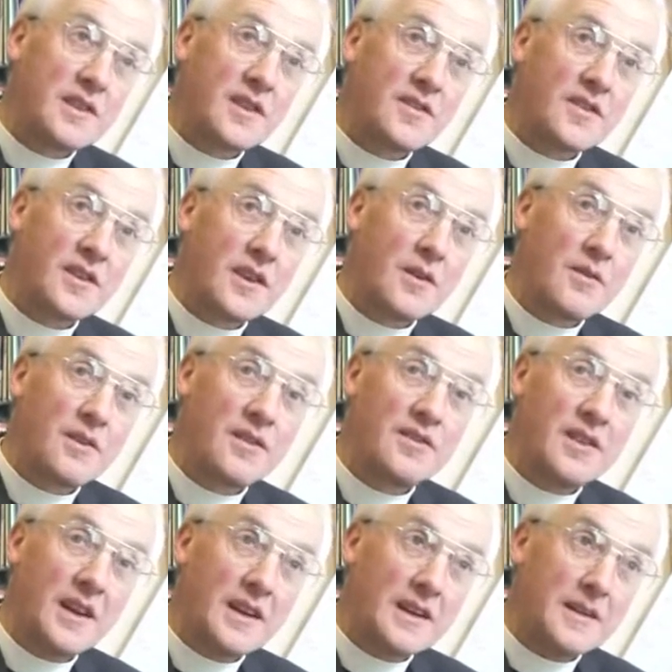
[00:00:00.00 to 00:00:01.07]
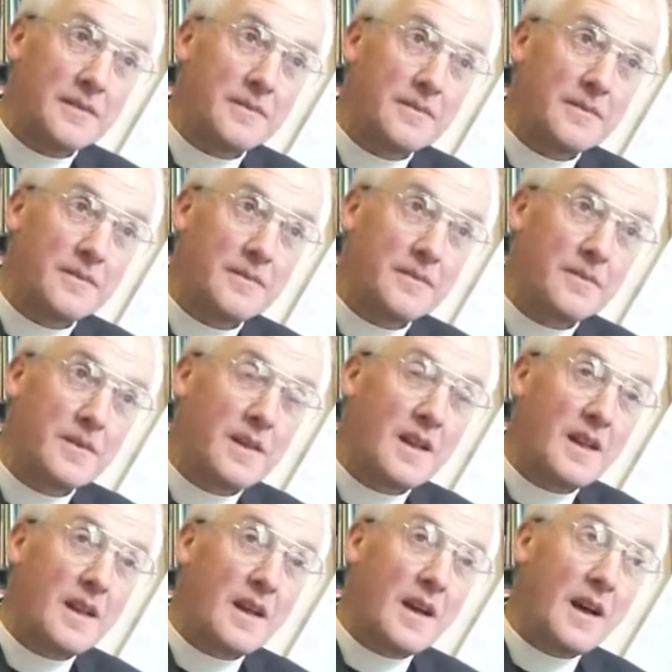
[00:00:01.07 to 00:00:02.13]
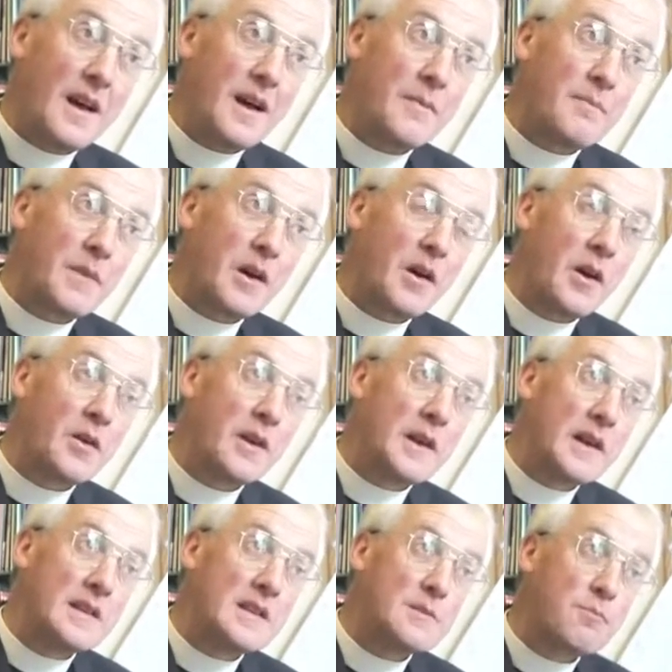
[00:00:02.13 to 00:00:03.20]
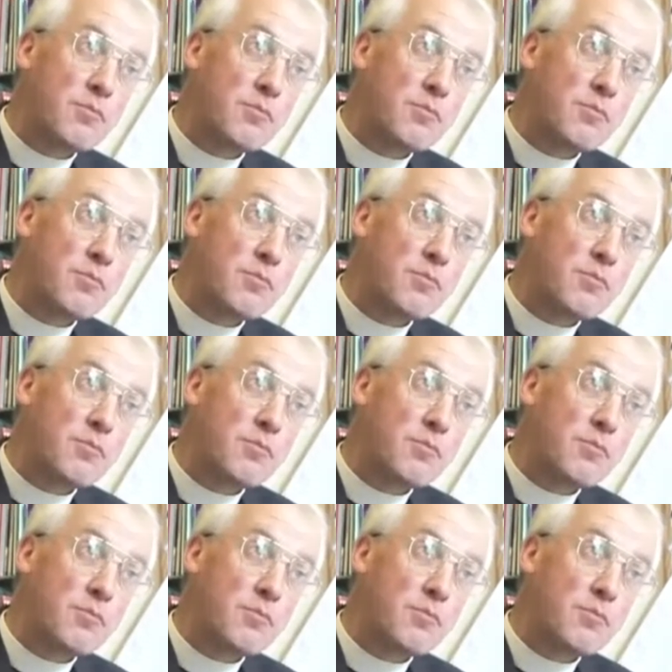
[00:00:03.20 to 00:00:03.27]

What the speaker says: years ago this year. It is